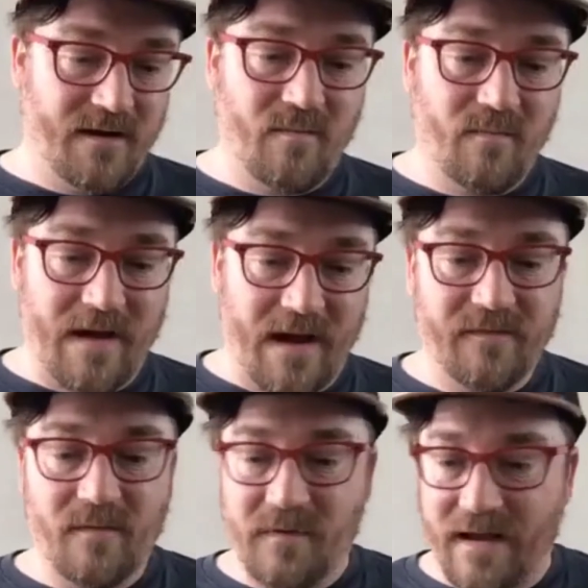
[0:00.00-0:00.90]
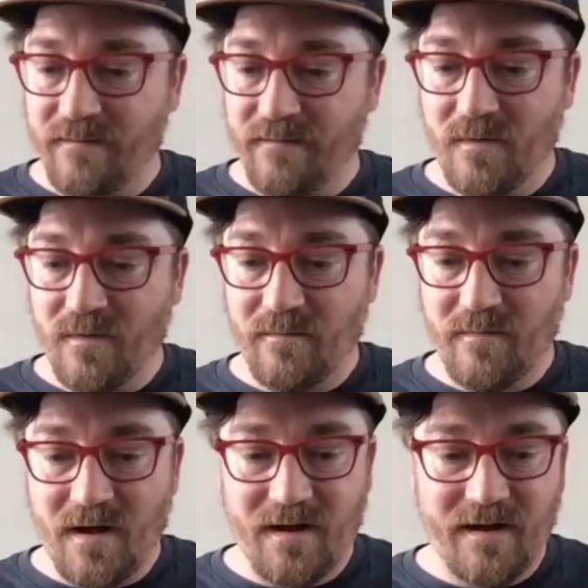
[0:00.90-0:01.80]
around our
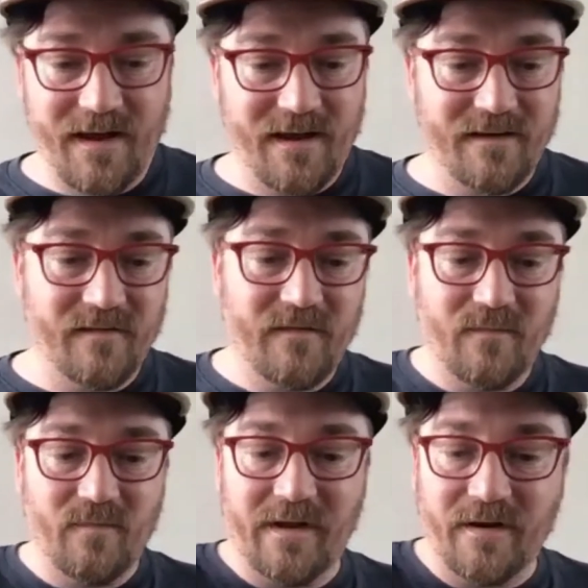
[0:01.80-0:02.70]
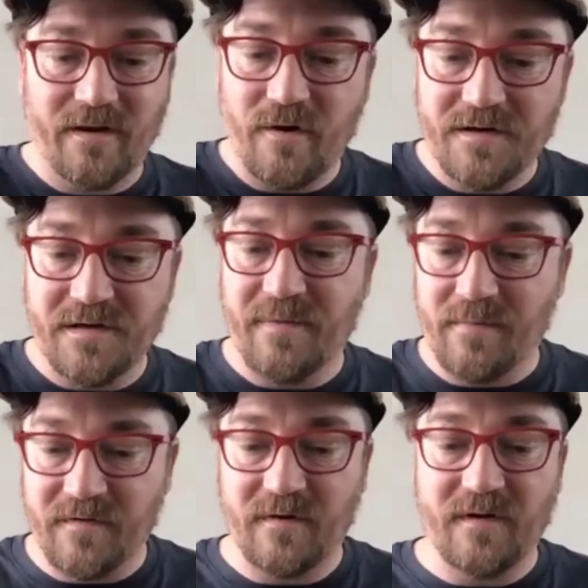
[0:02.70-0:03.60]
platform and really encouraging
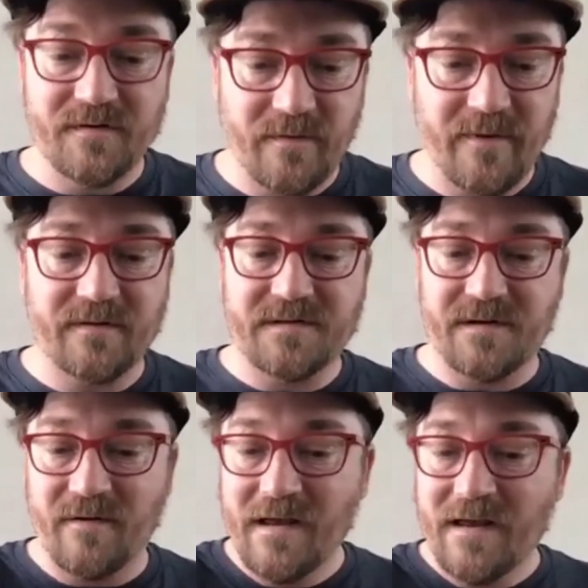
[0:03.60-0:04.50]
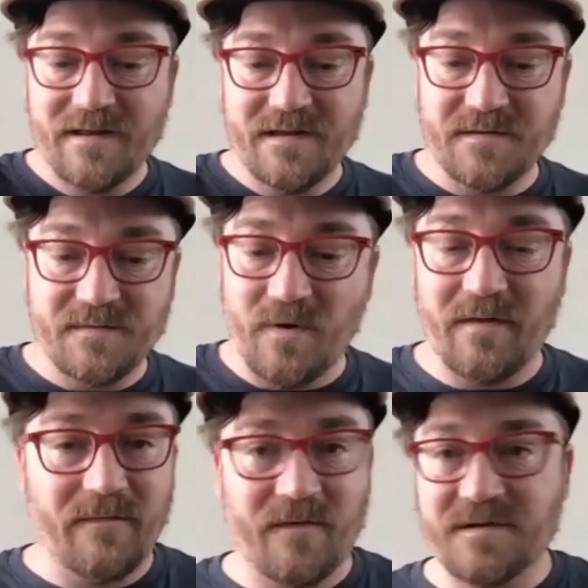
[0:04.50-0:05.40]
people to contribute. So this was one
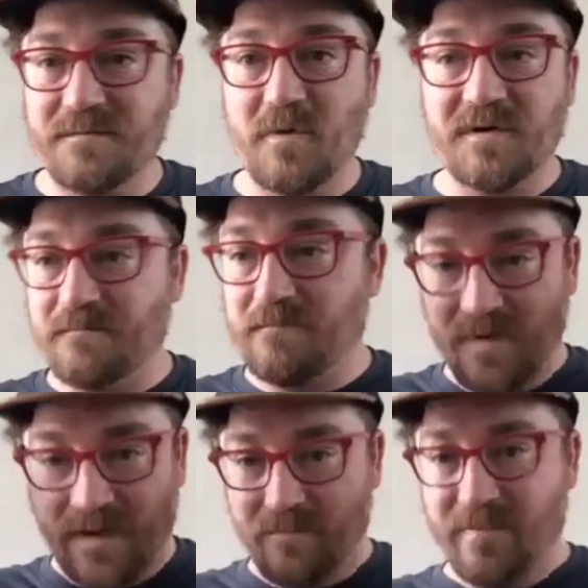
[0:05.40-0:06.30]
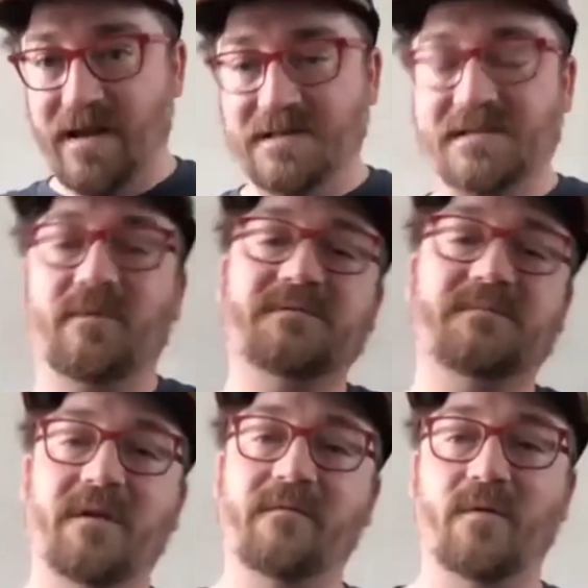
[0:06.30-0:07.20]
of the first, biggest and most
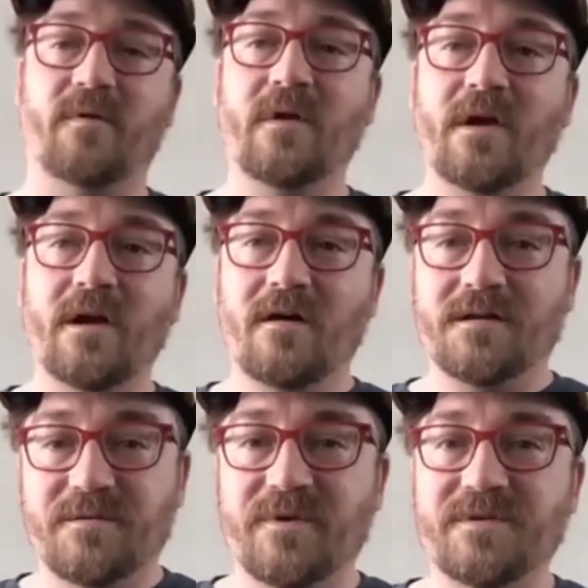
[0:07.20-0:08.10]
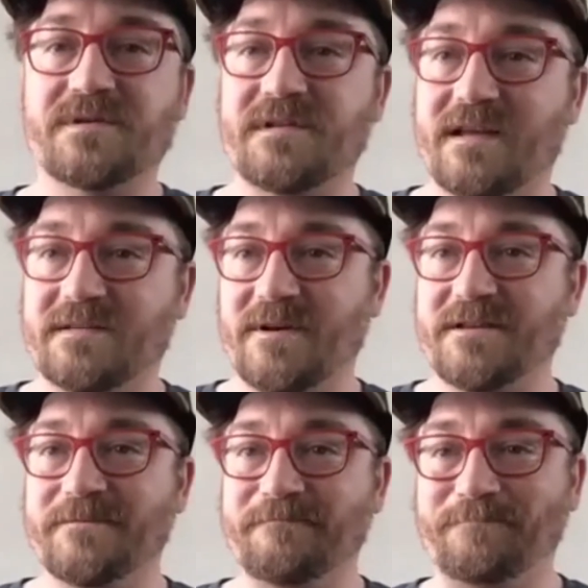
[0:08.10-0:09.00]
meaningful contributions to that space.